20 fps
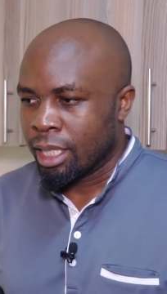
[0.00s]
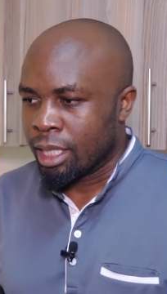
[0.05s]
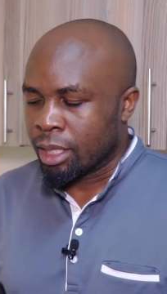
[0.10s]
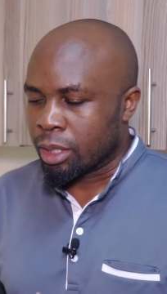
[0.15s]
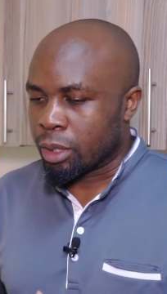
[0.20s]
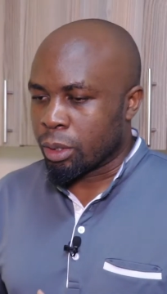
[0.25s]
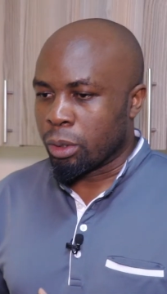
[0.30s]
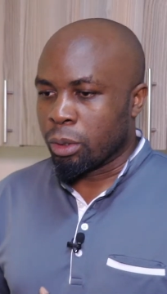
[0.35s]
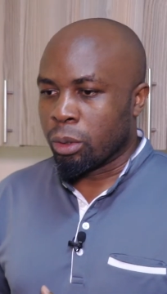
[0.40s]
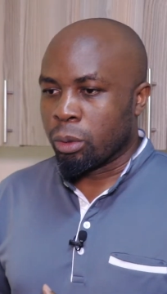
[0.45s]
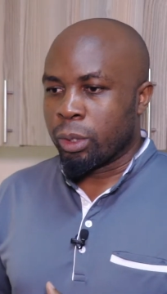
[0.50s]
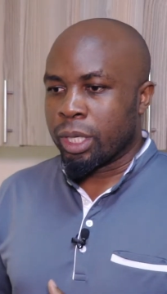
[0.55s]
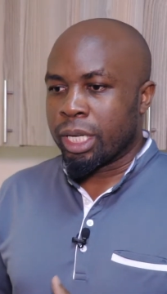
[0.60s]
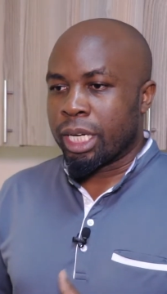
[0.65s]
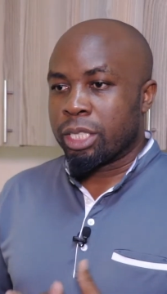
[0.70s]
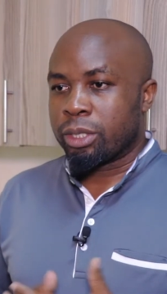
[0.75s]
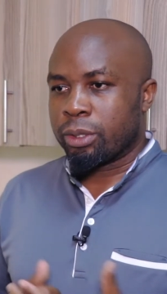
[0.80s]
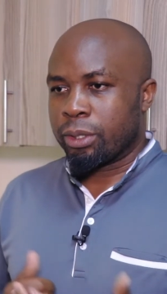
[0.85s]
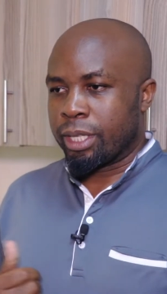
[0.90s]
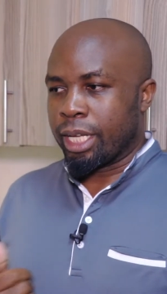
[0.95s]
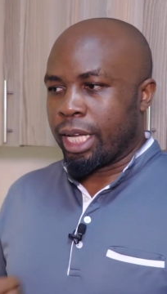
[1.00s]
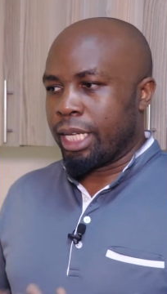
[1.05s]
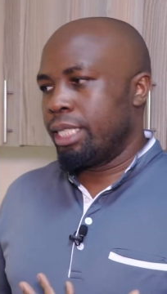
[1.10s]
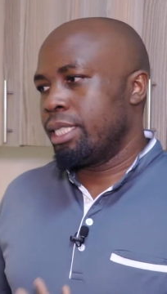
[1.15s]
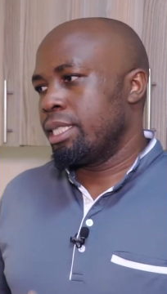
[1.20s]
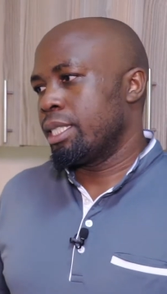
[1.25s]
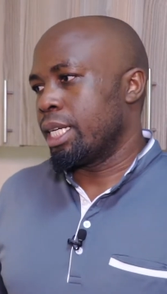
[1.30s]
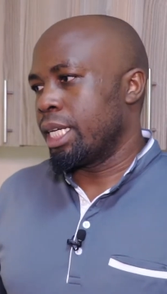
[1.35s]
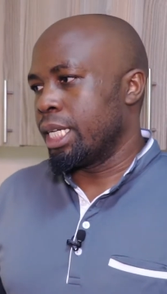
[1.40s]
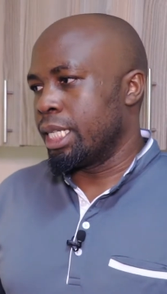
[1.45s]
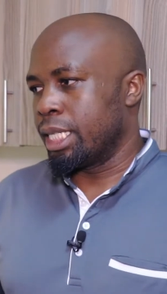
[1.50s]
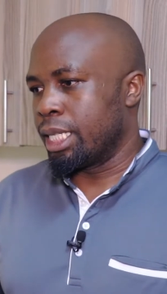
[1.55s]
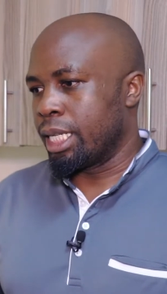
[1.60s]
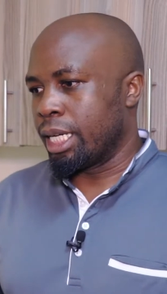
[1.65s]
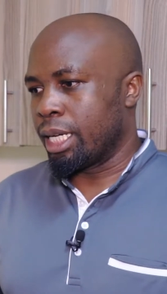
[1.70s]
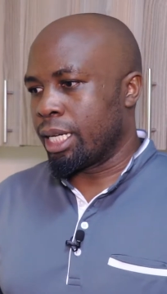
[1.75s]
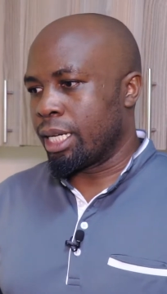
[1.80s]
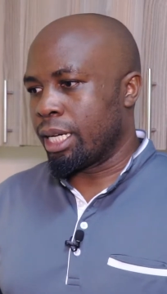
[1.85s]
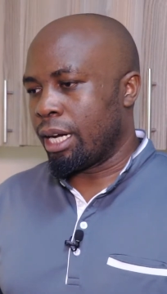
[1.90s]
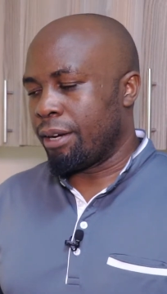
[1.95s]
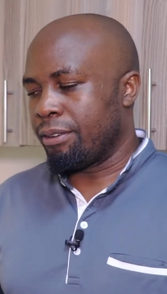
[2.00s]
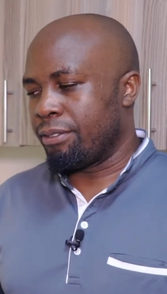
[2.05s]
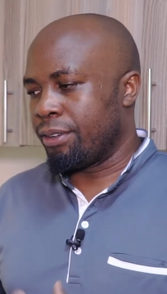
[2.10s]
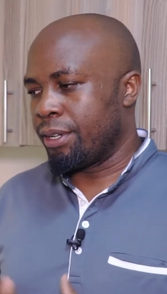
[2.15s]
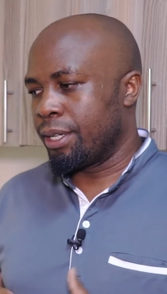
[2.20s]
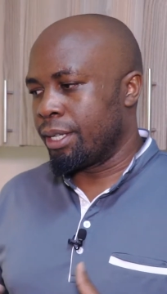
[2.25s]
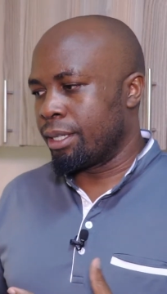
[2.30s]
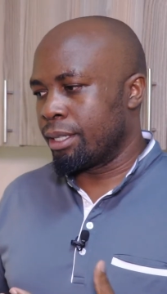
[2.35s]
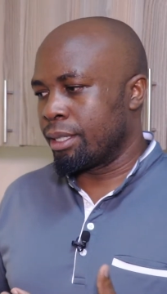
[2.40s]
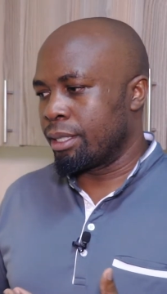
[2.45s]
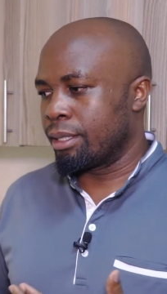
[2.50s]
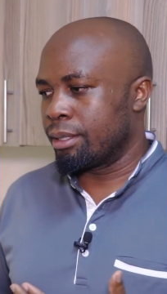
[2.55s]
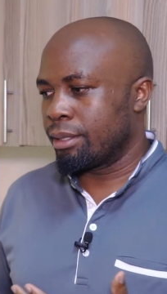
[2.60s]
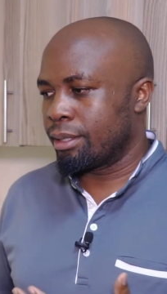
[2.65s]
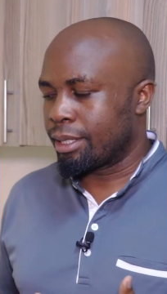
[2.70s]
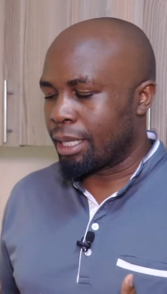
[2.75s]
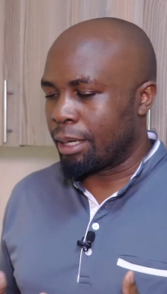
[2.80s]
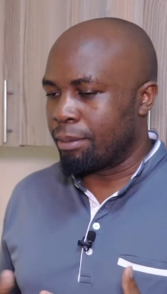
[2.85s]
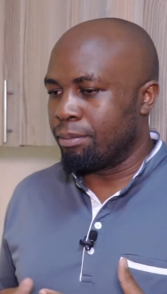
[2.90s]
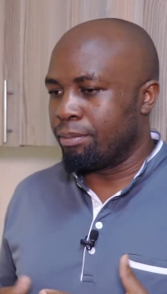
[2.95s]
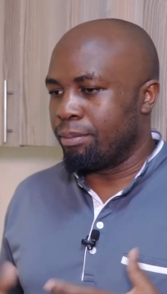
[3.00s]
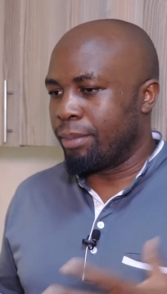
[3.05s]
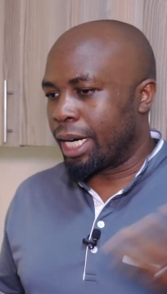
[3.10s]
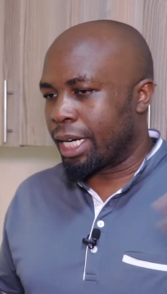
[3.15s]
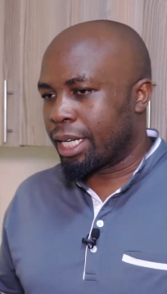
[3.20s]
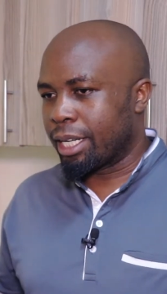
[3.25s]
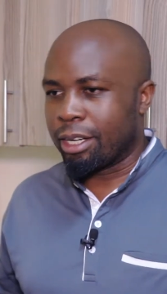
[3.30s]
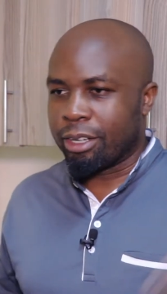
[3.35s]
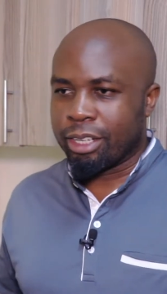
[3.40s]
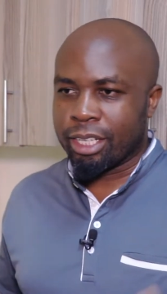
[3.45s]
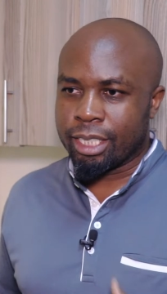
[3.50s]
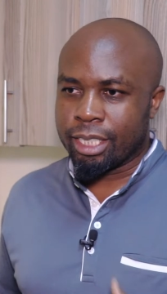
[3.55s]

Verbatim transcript: So when I saw that and uh, having some background